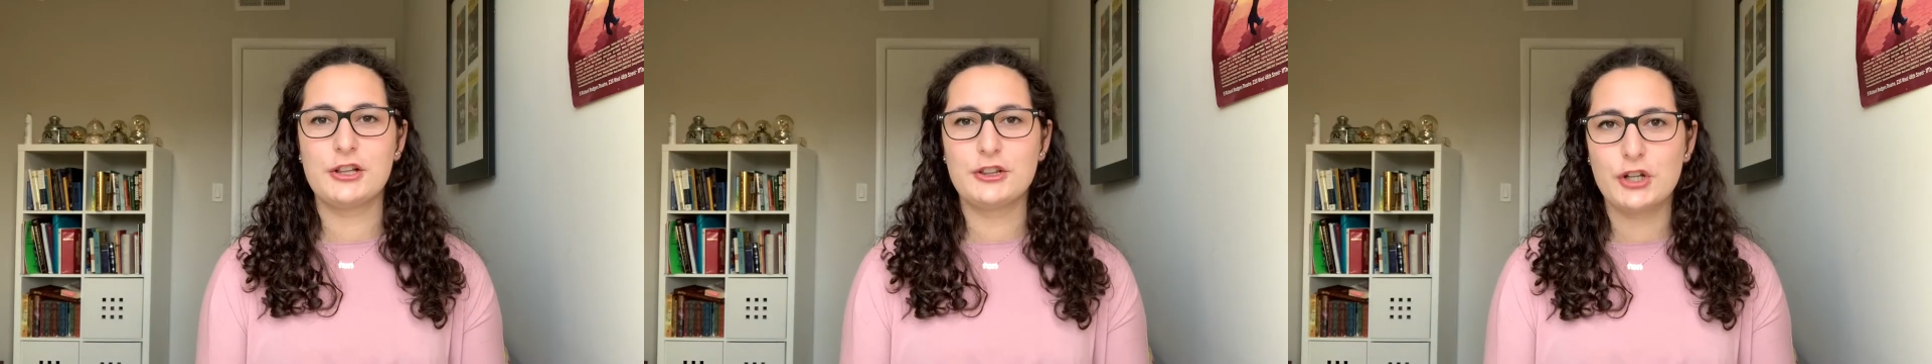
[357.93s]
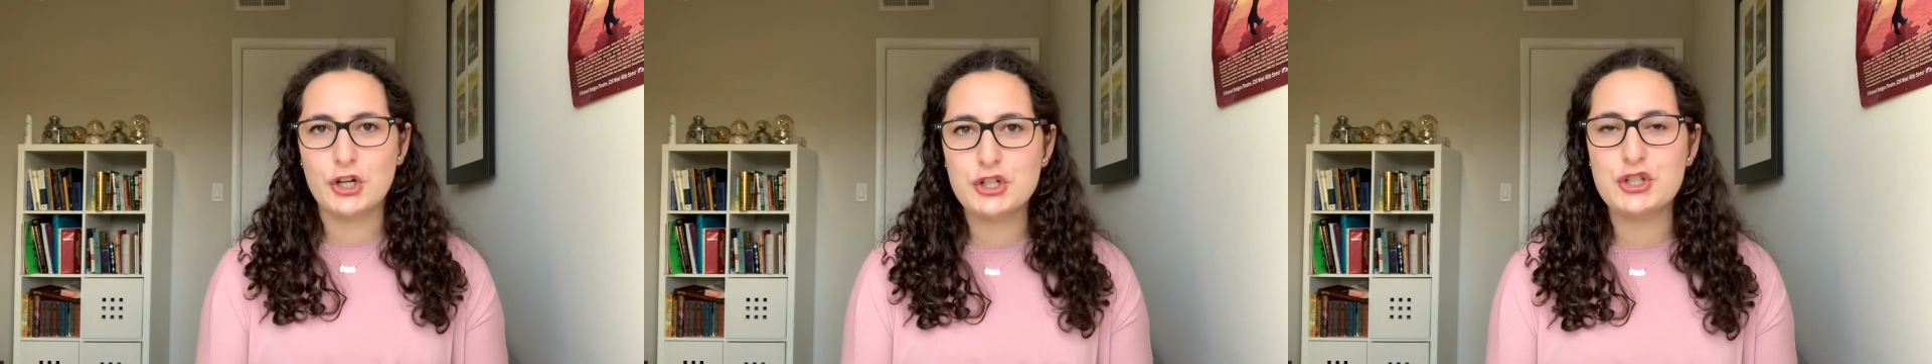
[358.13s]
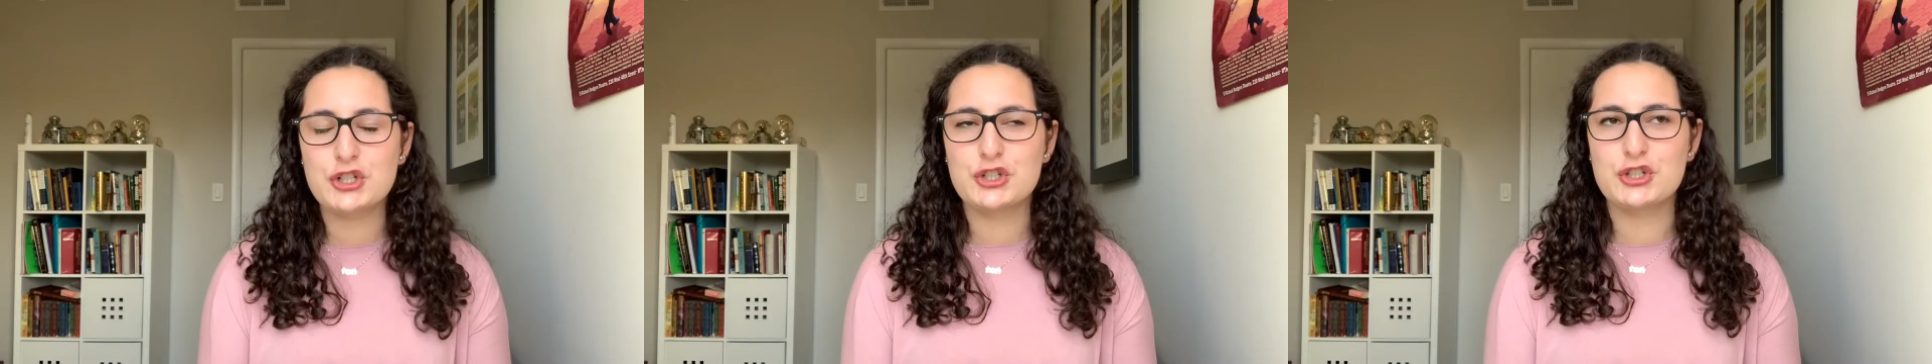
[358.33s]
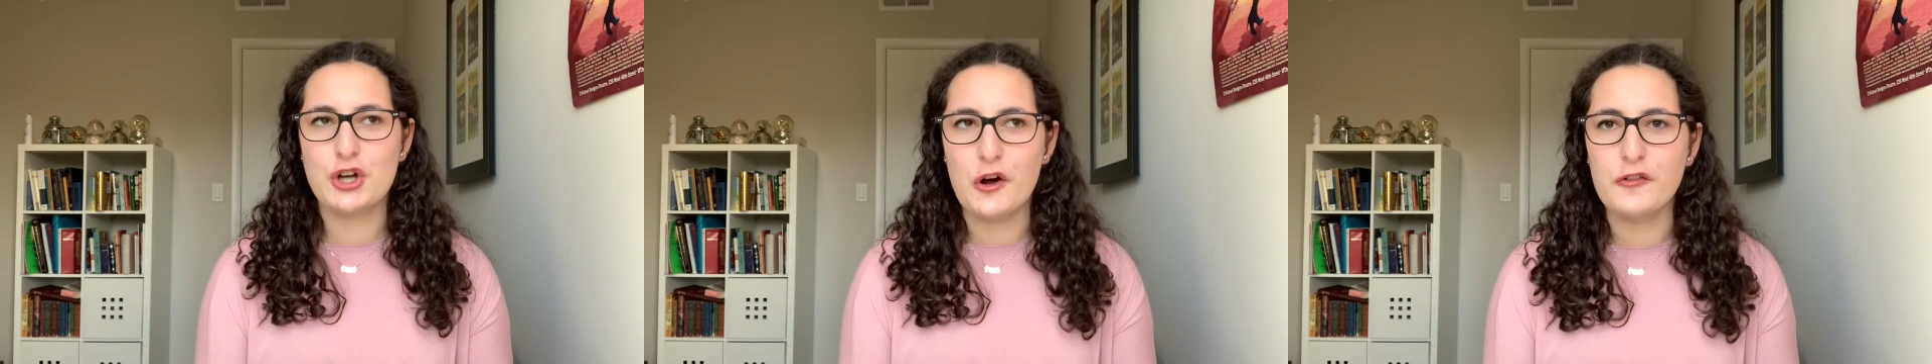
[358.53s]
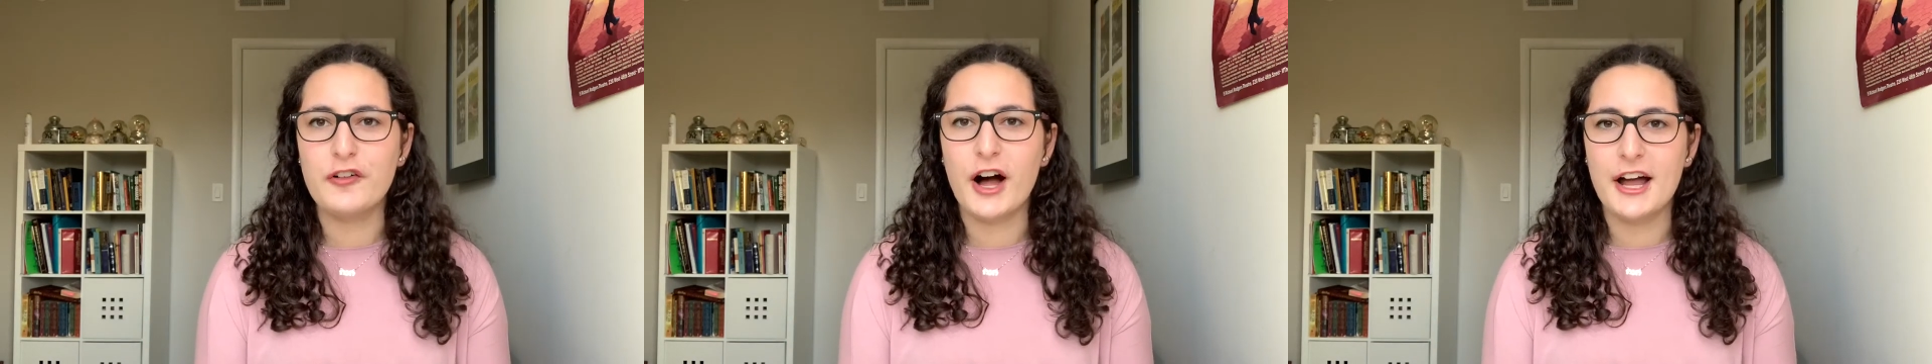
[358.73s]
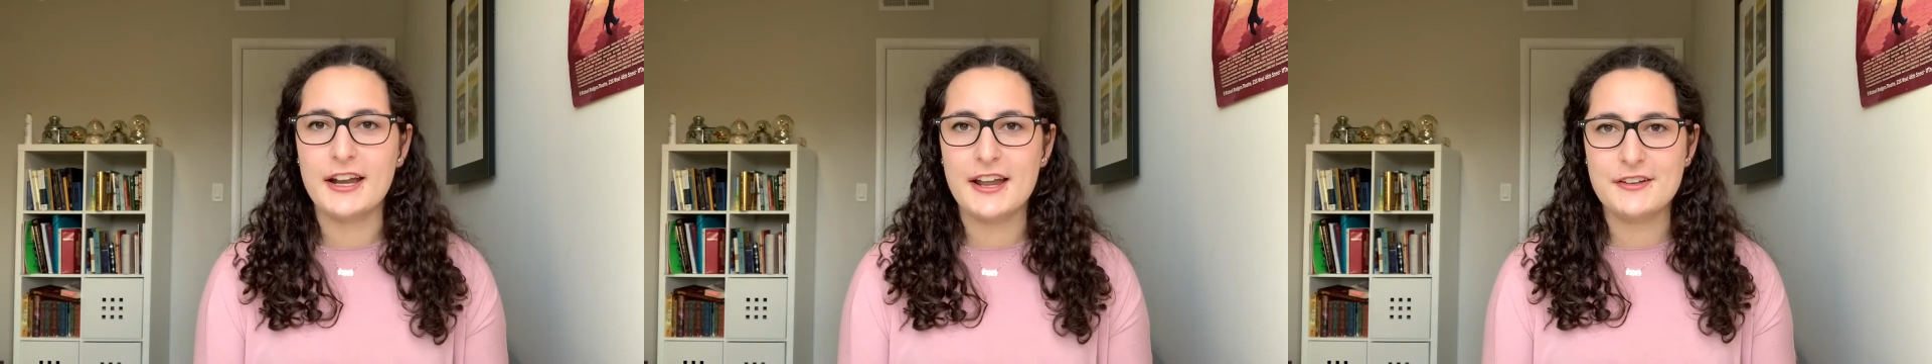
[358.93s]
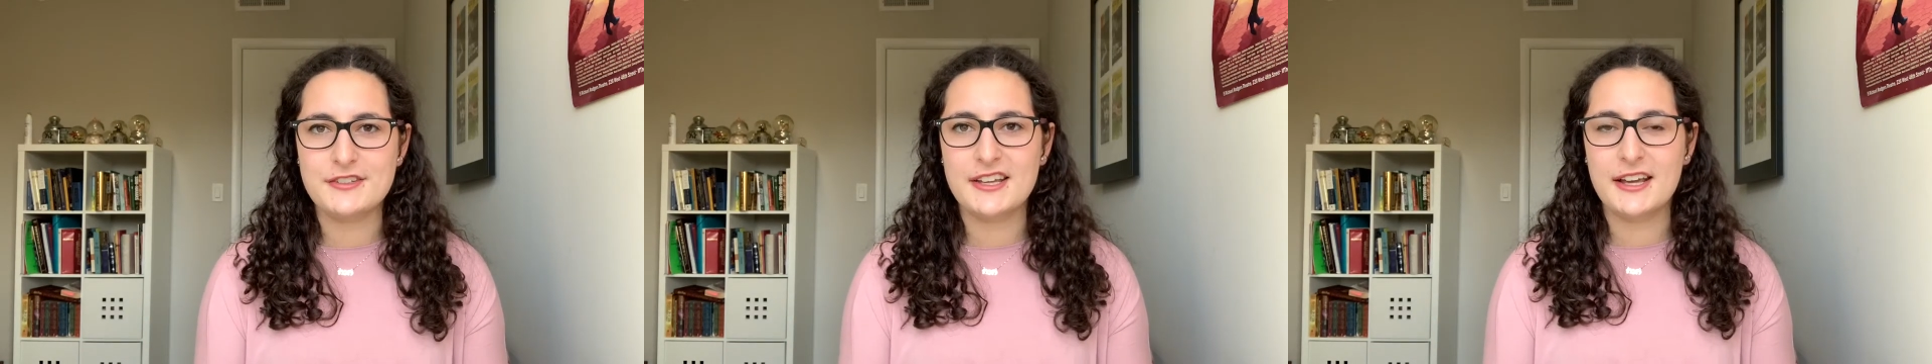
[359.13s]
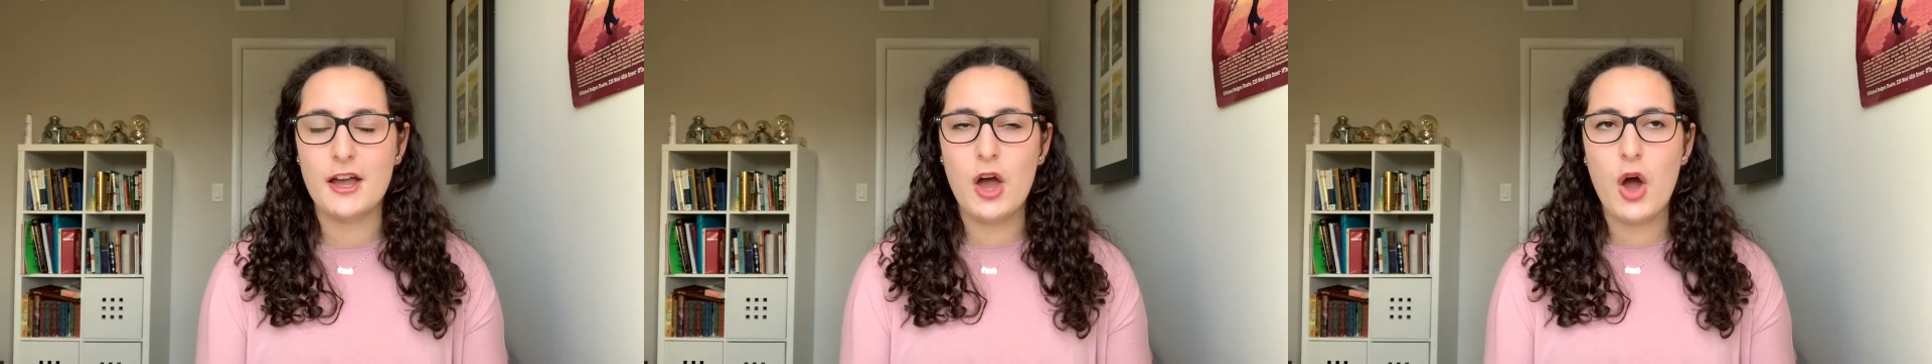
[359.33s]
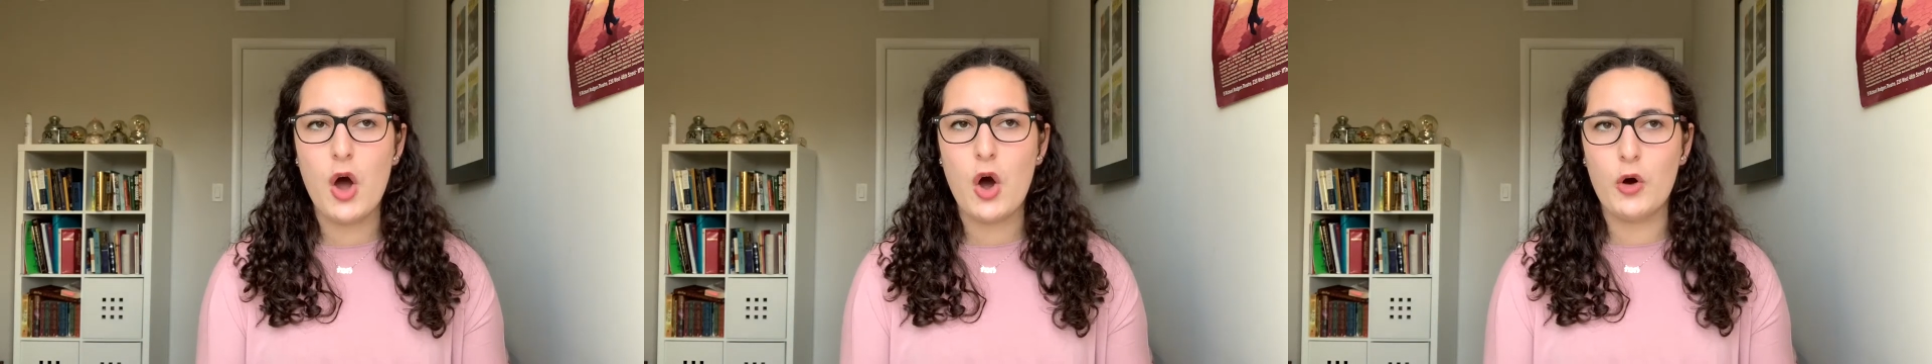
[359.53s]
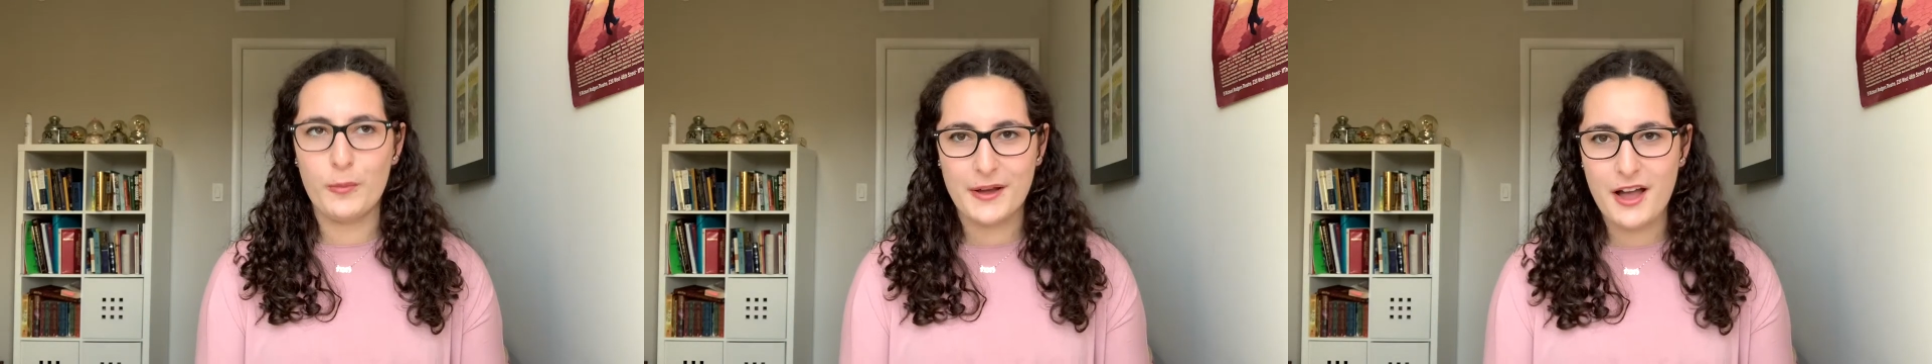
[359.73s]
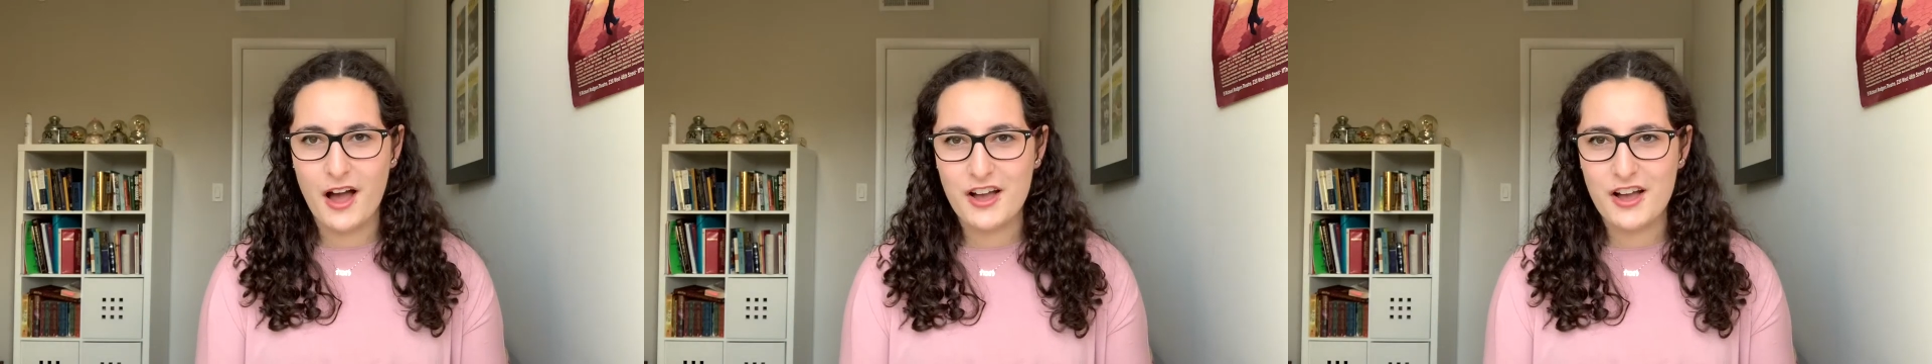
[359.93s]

looked so fun. I was like, oh my gosh,